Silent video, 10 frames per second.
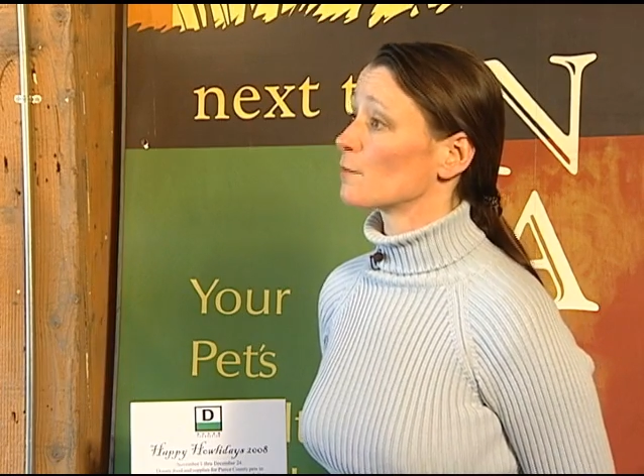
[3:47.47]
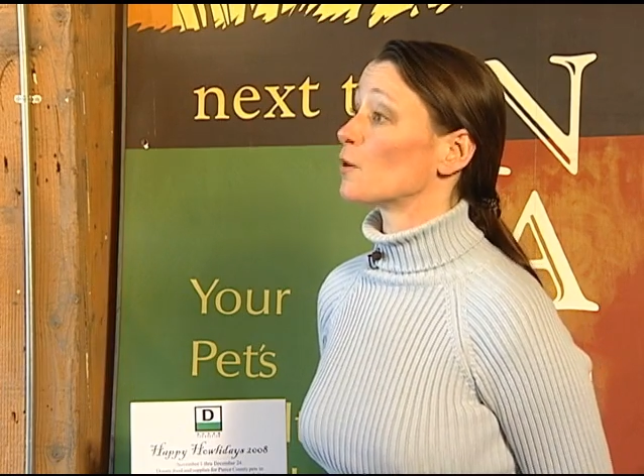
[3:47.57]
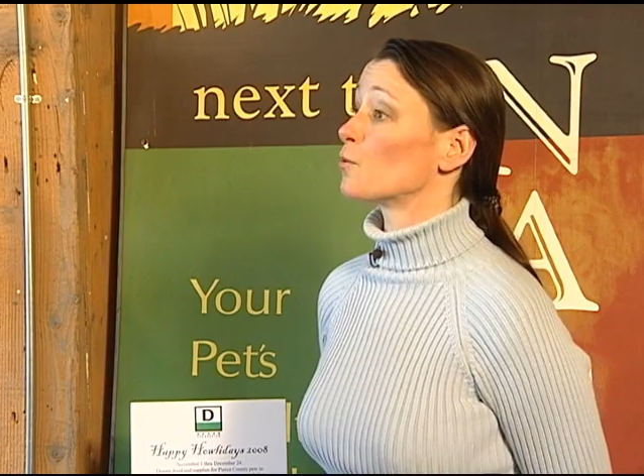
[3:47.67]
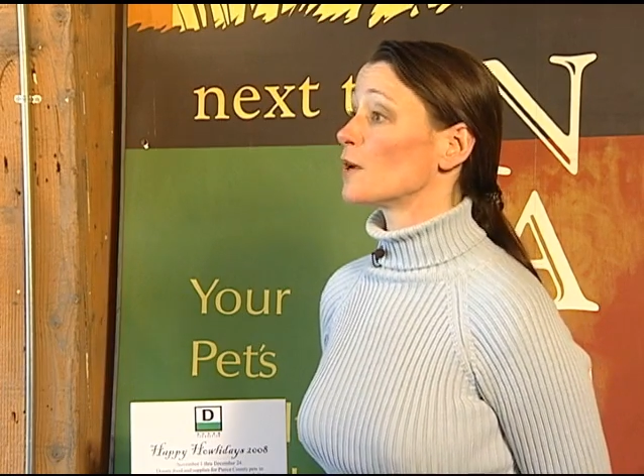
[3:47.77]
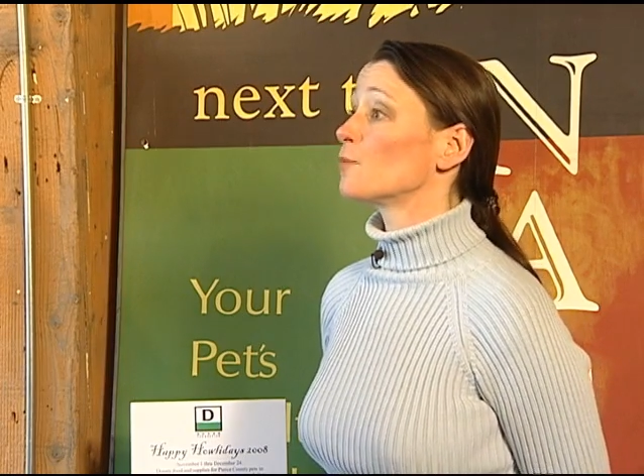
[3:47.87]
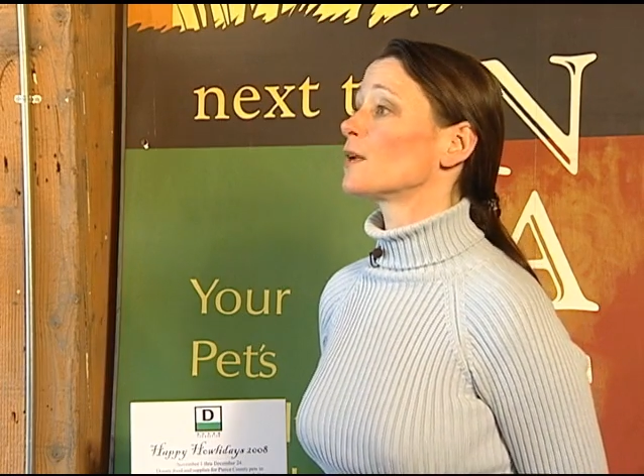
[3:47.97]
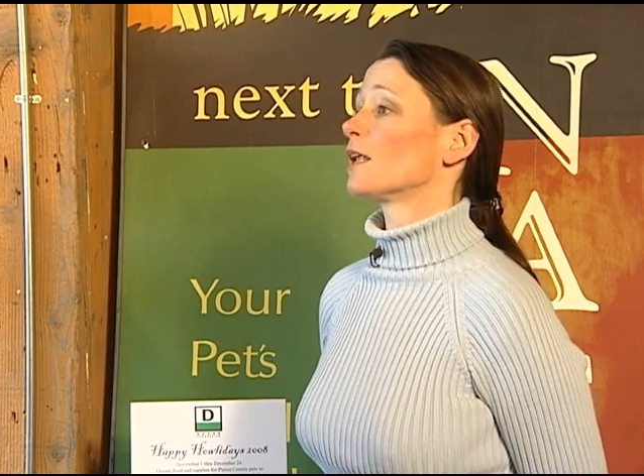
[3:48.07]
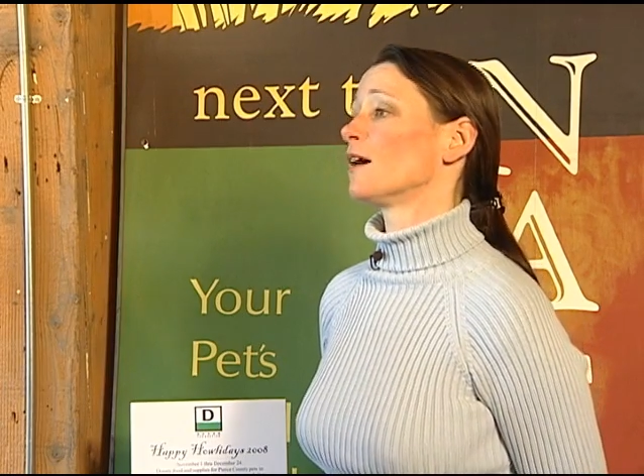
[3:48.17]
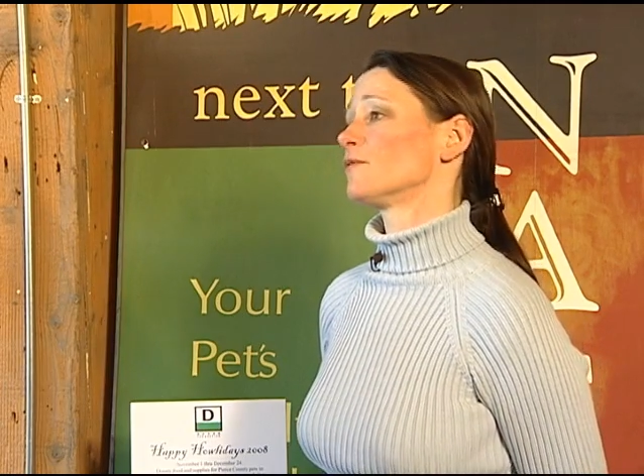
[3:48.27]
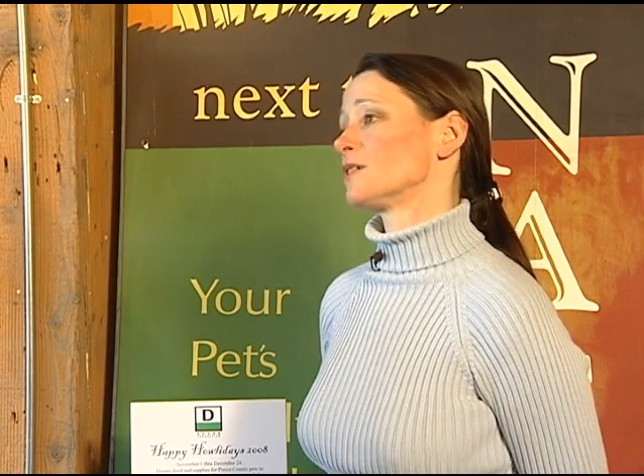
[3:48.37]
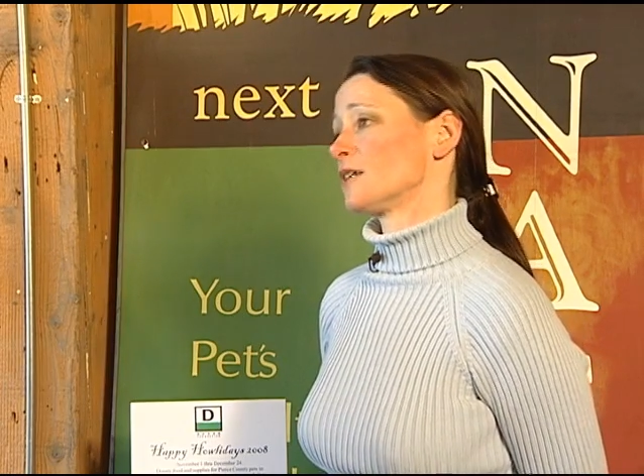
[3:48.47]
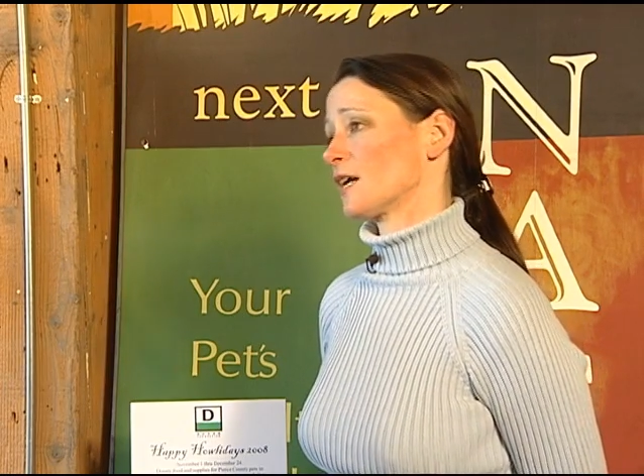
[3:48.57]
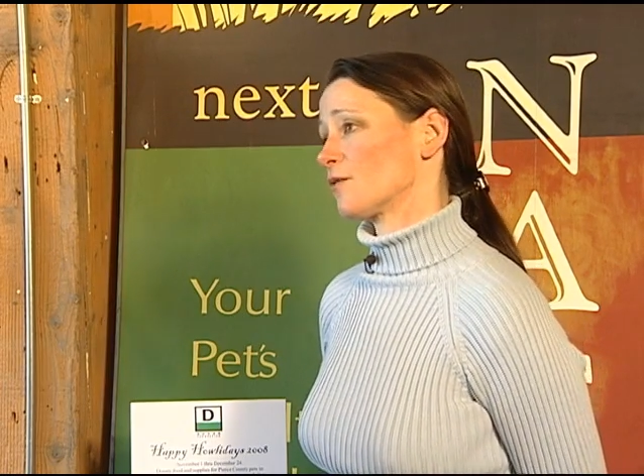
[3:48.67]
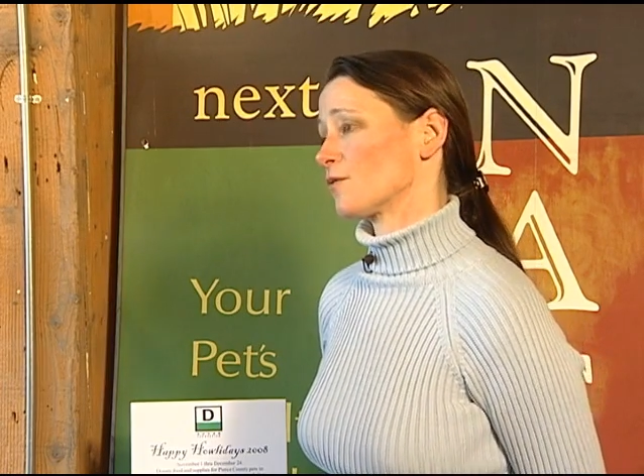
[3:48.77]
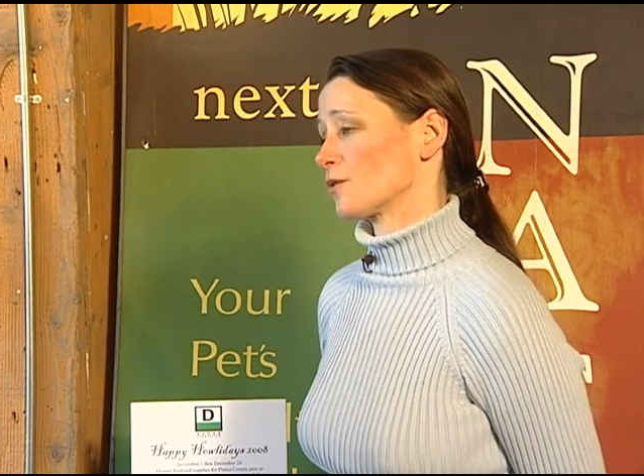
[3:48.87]
but we would love to
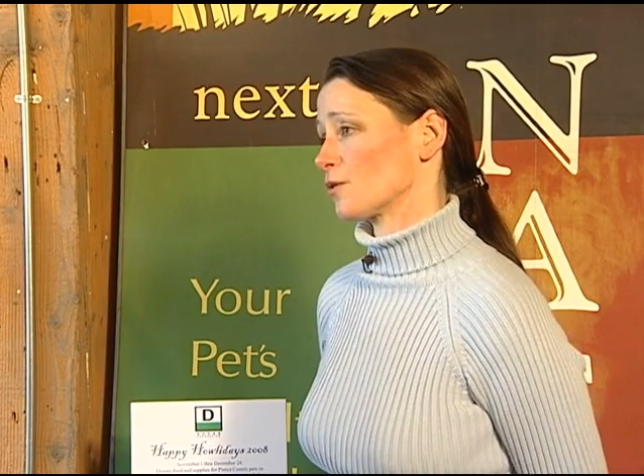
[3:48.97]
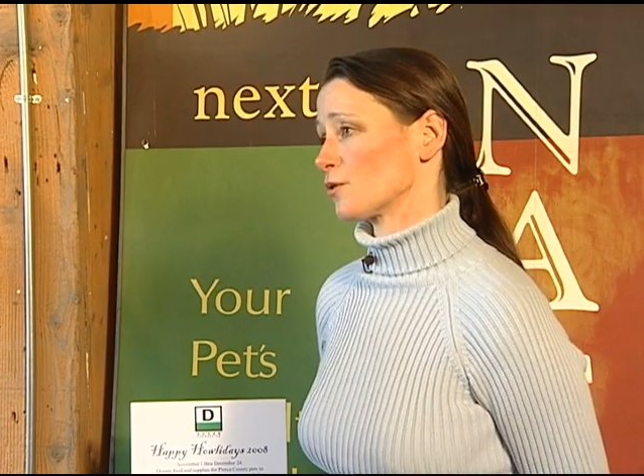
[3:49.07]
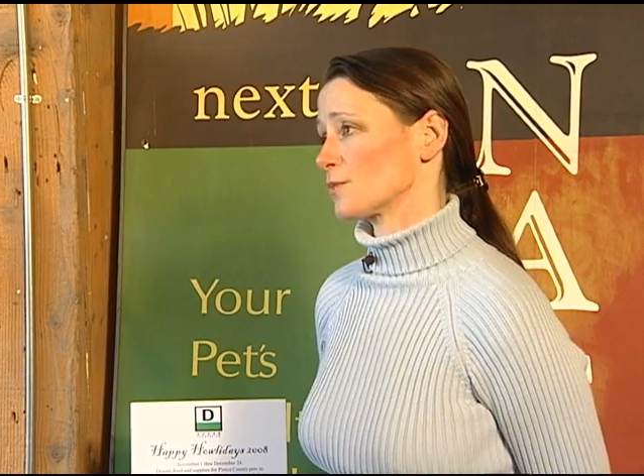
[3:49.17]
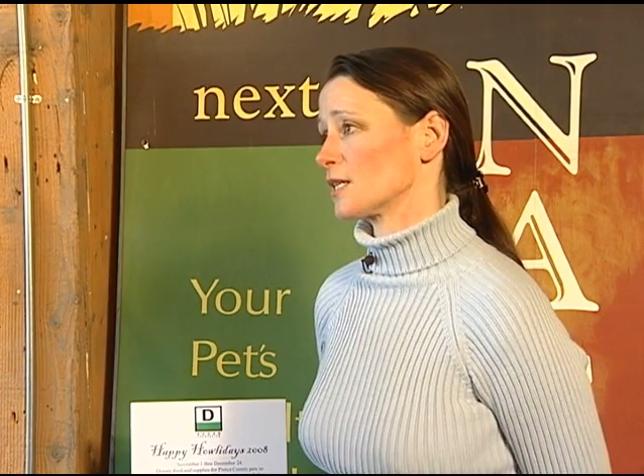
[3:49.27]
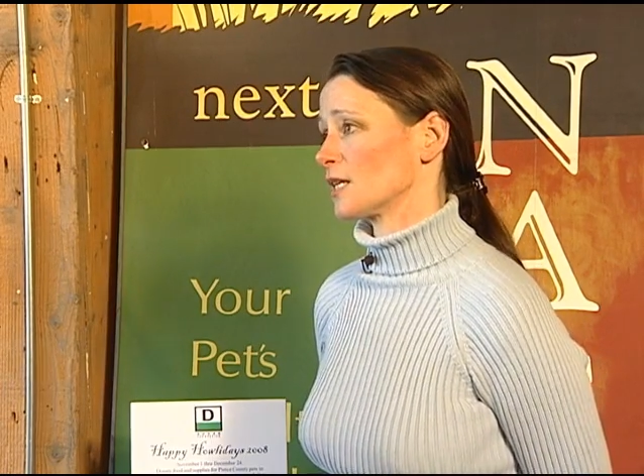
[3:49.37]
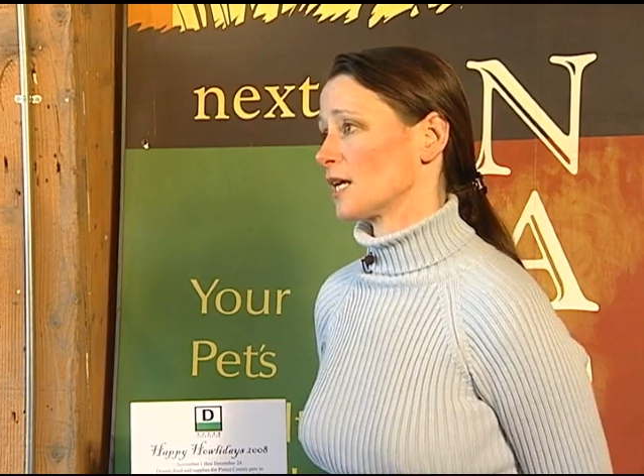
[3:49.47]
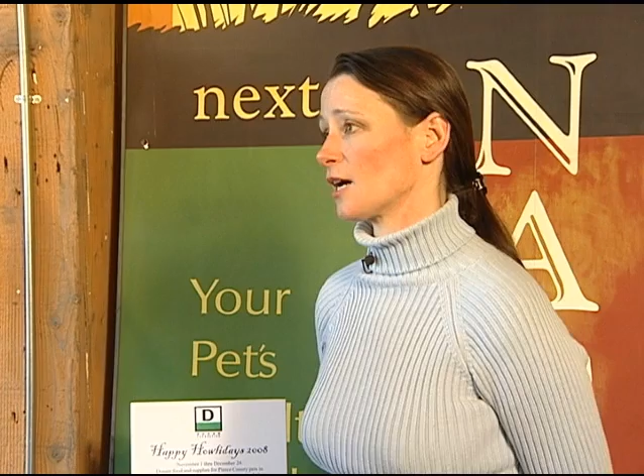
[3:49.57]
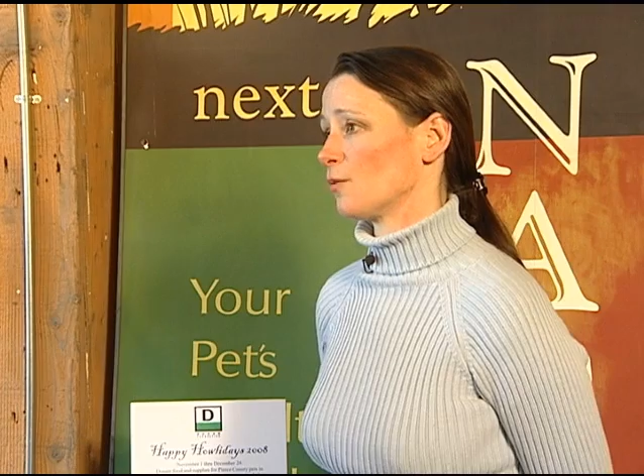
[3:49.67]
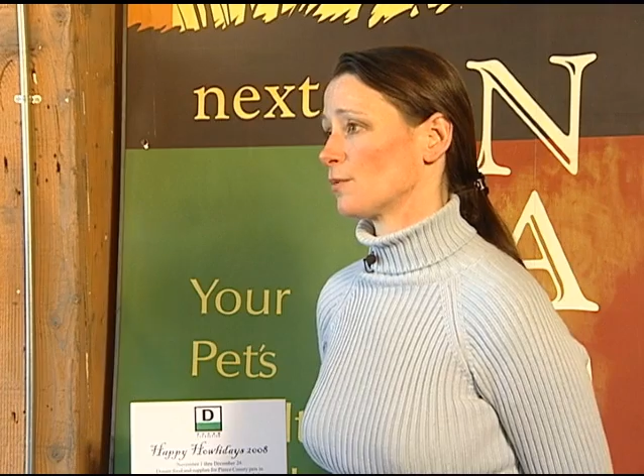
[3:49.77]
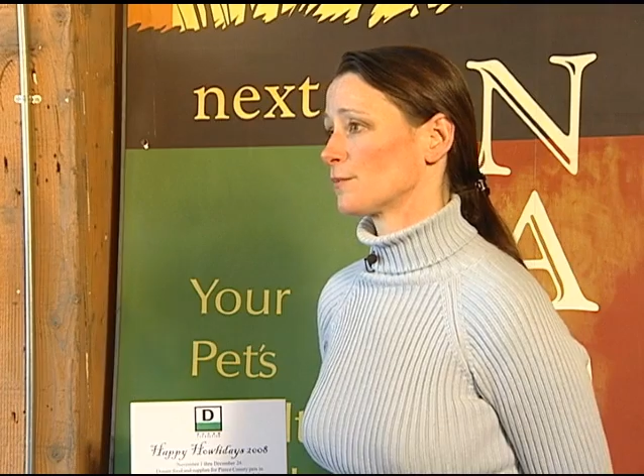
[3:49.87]
take it for the groups that need help.